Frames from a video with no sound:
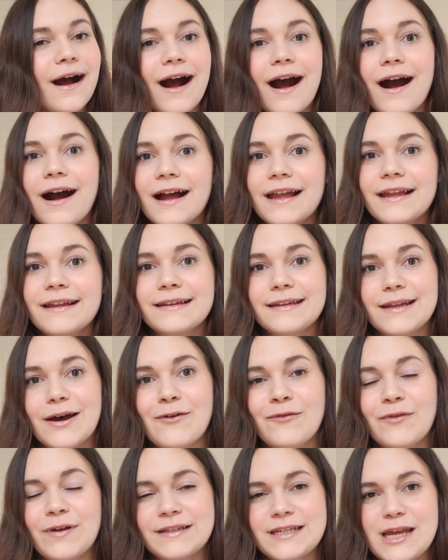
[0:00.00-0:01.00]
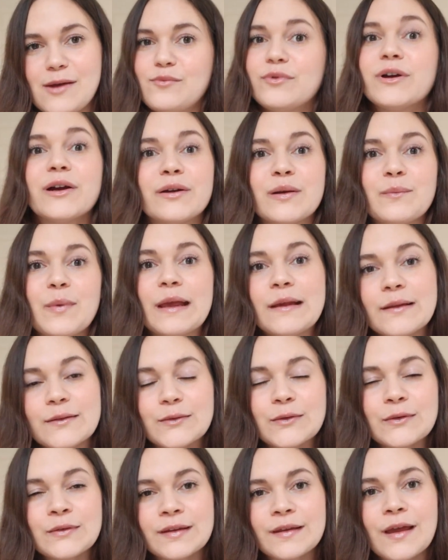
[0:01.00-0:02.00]
I love temporary
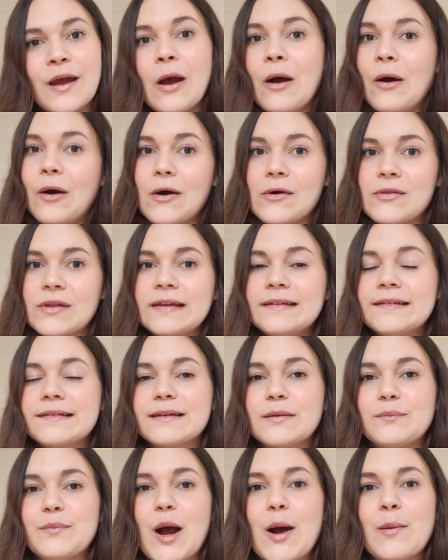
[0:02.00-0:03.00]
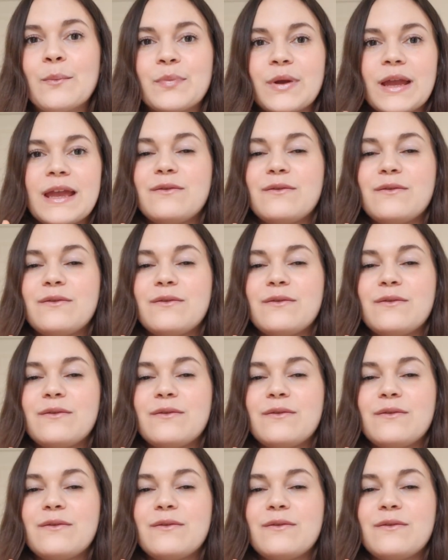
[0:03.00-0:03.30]
basals on the insulin pump.